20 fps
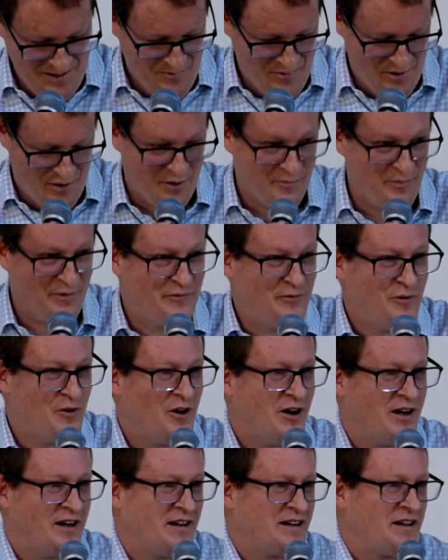Well, before
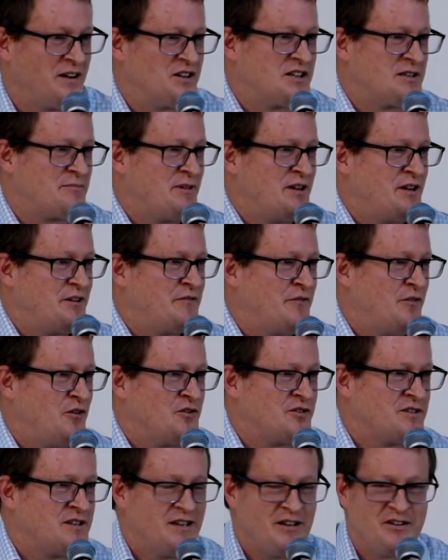I kind of speak,
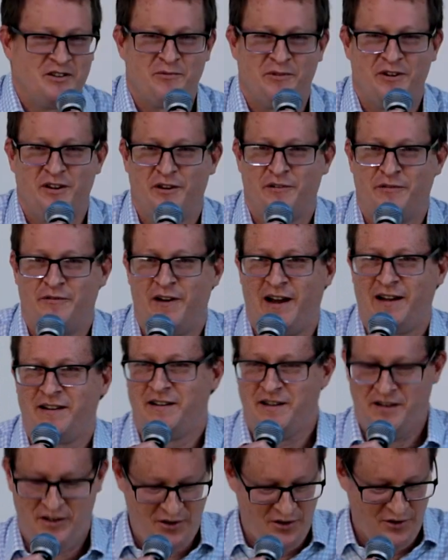firstly, I just wanted to
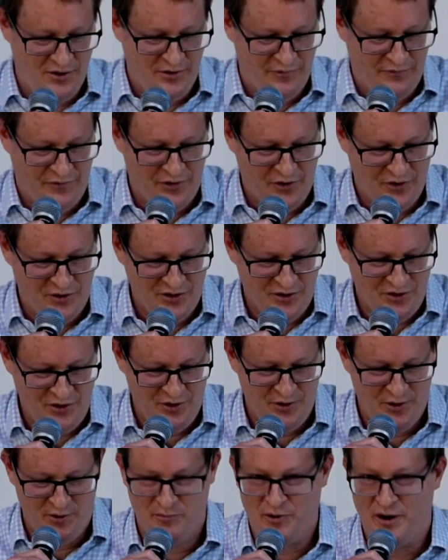thank you for those
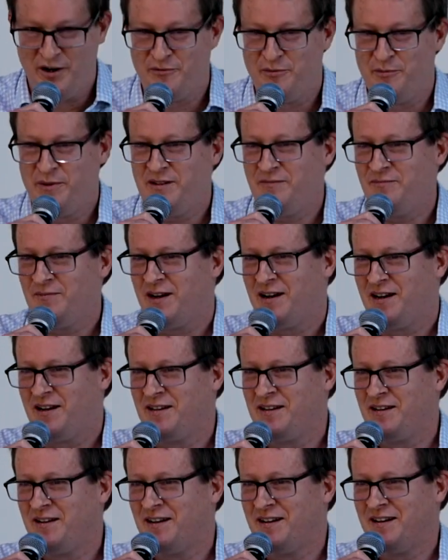who prayed for me.
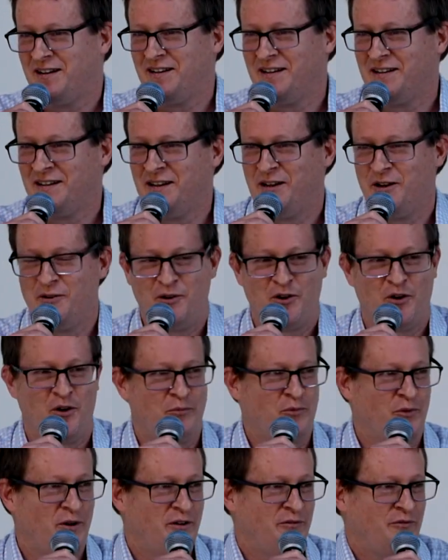I, I hear we got
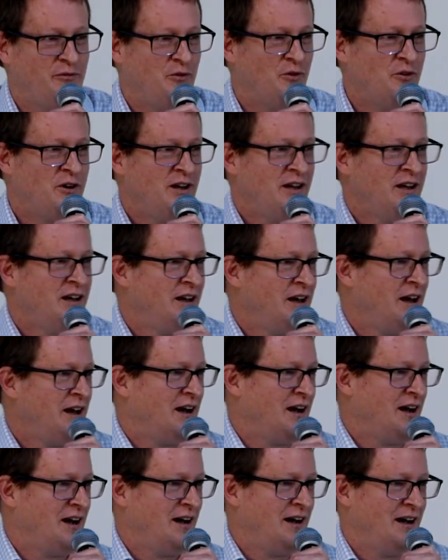prayed for
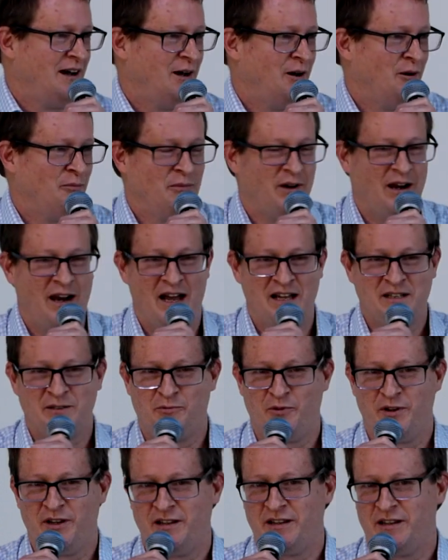um, last
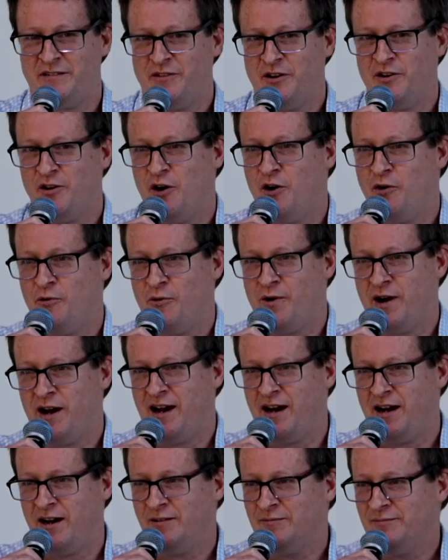week. If you're not
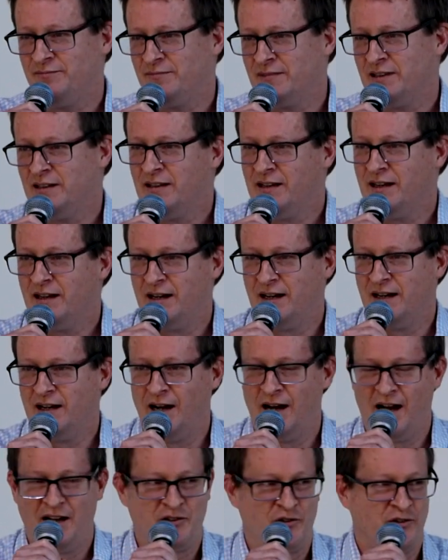aware,
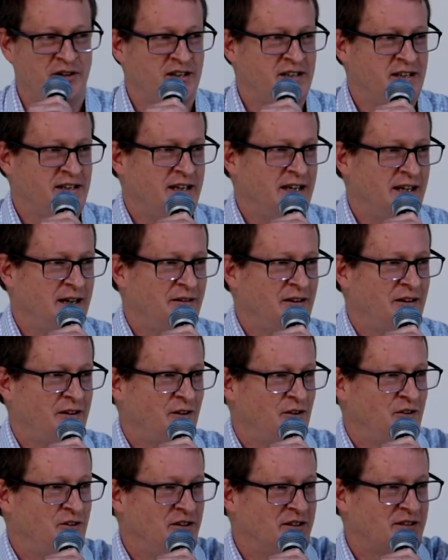uh, I took a team that
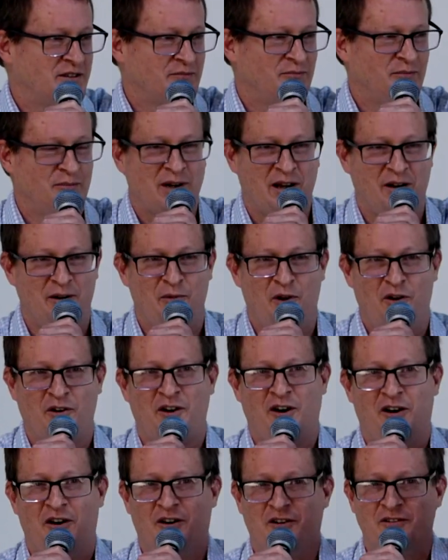includes kind of Mark
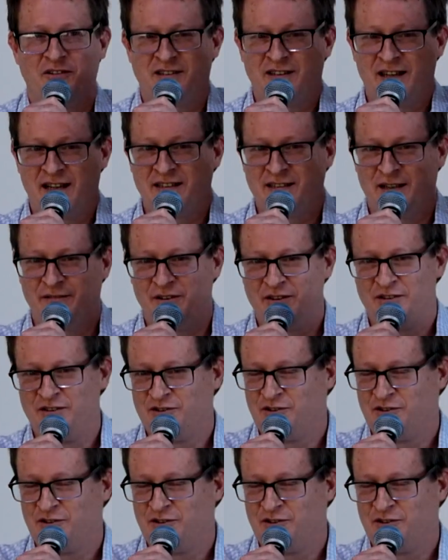Ars, Tess Evans